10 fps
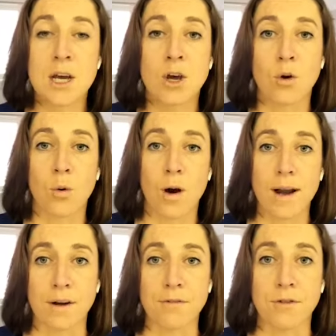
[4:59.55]

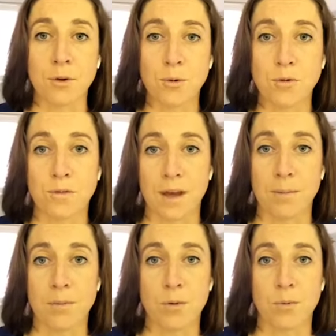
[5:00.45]
quite a few of
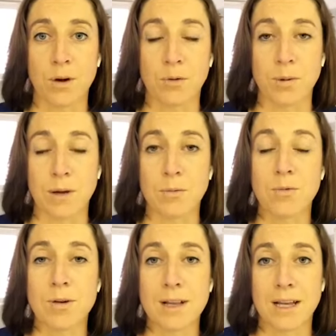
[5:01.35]
them will be really